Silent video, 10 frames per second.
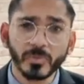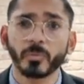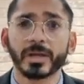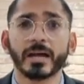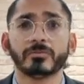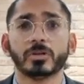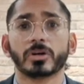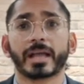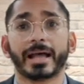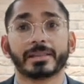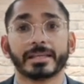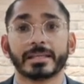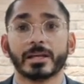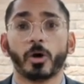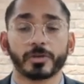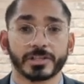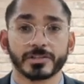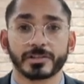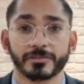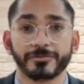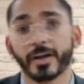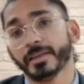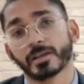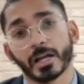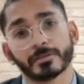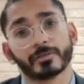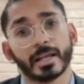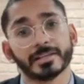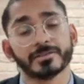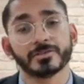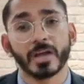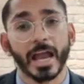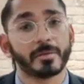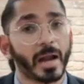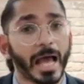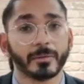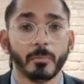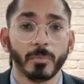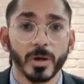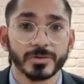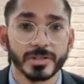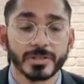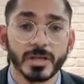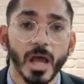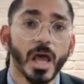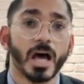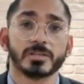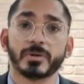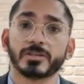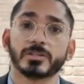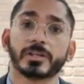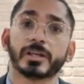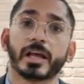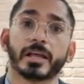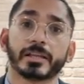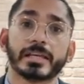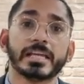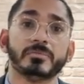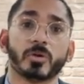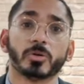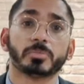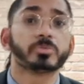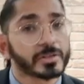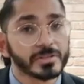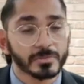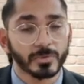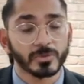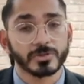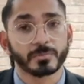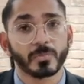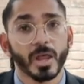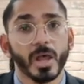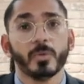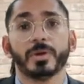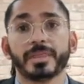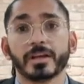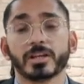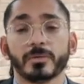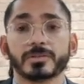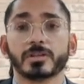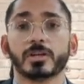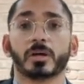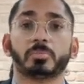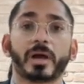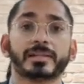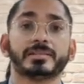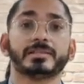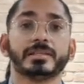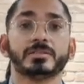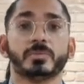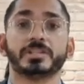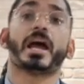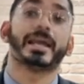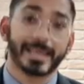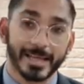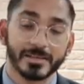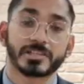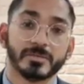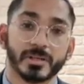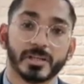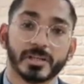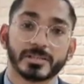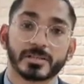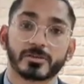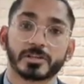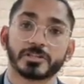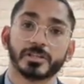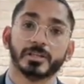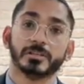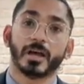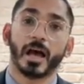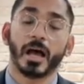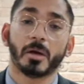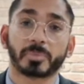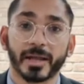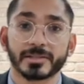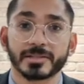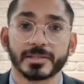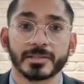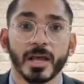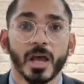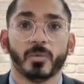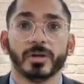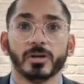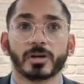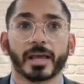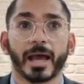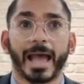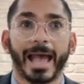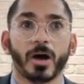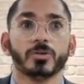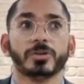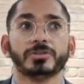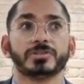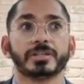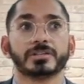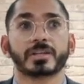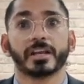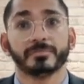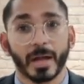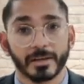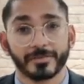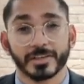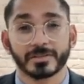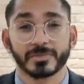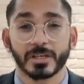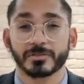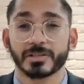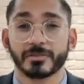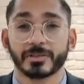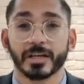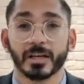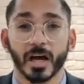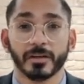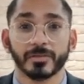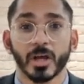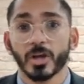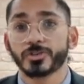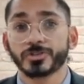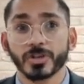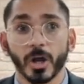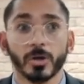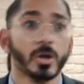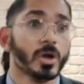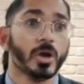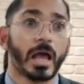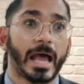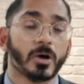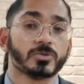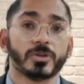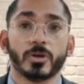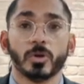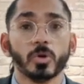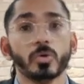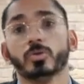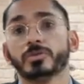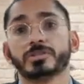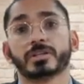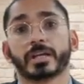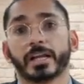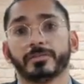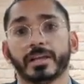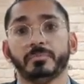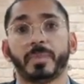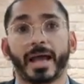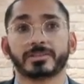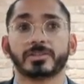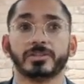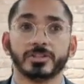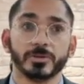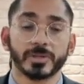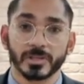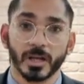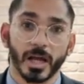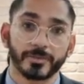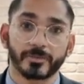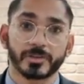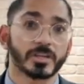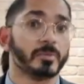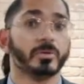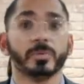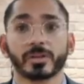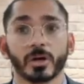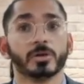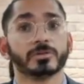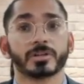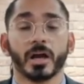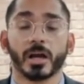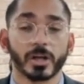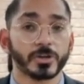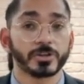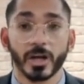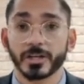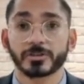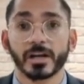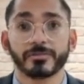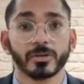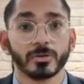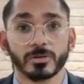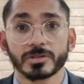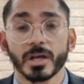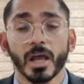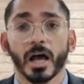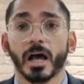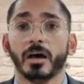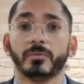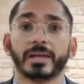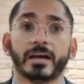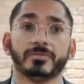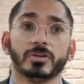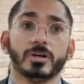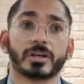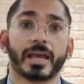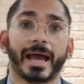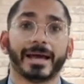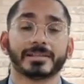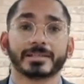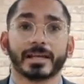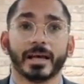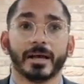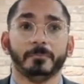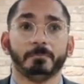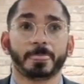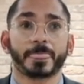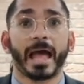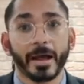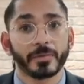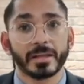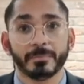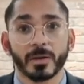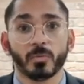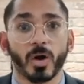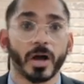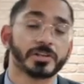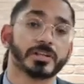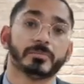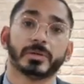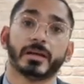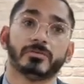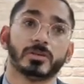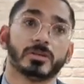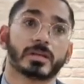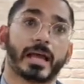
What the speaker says: We have a look at the origins of the faith, kind of related to Abraham and Moses, as well as looking at the key moral principles. We then go on to look at practices, which again, similarly to Christian practices, we look at how those things kind of manifest themselves in everyday life. So, how do the laws kind of impact the Jewish life? For example, with kosher and trefa laws, we have a look at how they may worship. We have a look